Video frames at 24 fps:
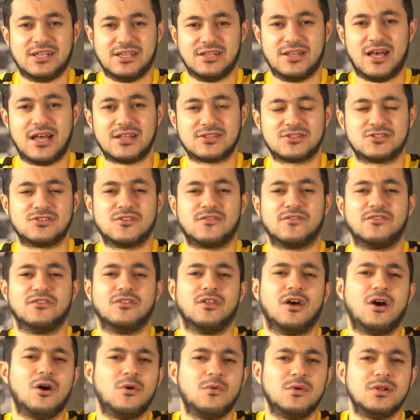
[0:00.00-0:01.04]
lots of
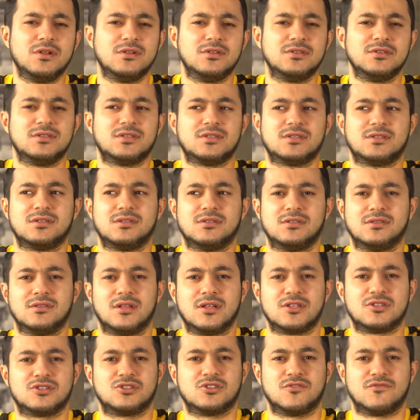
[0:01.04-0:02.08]
novels,
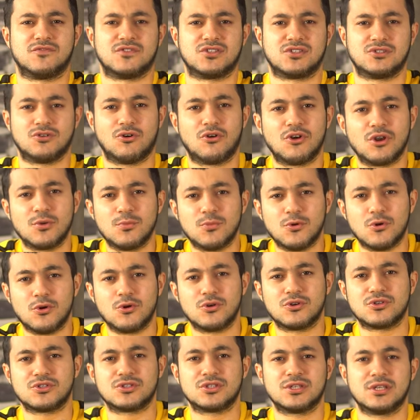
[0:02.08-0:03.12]
lots of
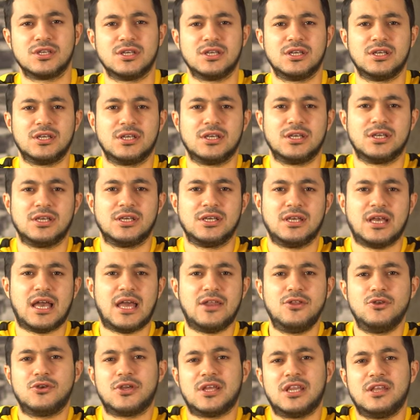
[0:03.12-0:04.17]
storybooks.
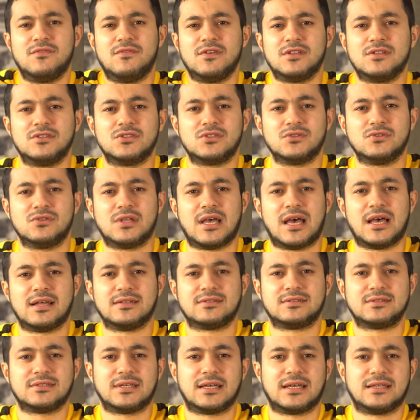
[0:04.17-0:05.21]
And you can even do
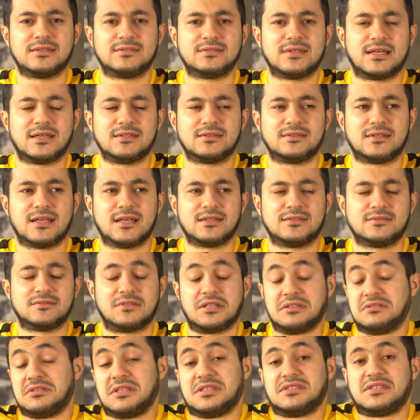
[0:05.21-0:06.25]
that at
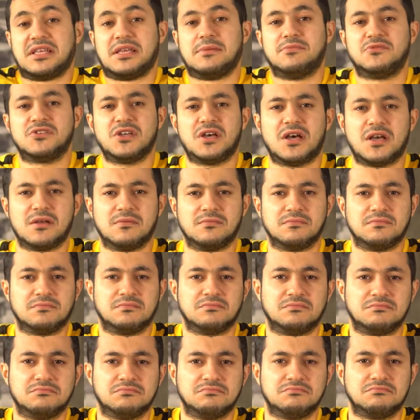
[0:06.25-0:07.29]
the same time.
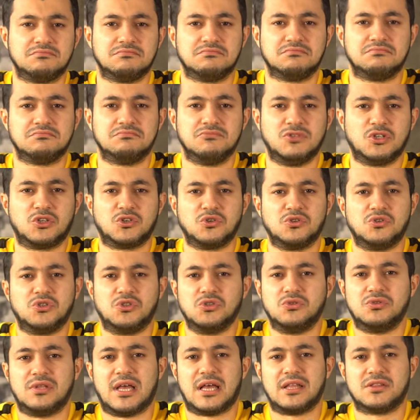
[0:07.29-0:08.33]
You could
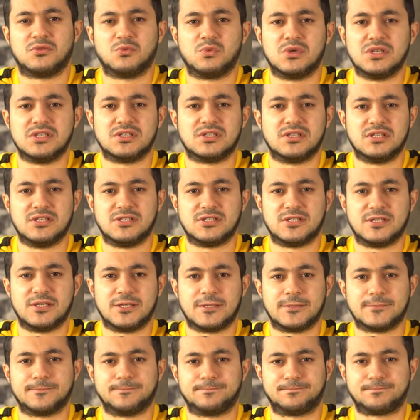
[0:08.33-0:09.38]
do that with
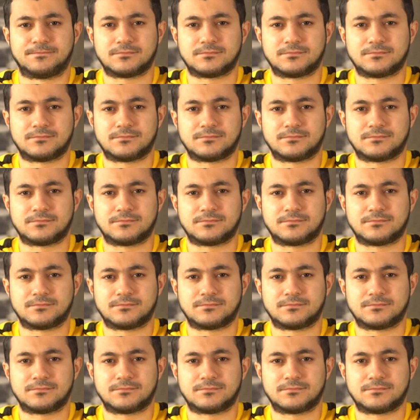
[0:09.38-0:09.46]
listening.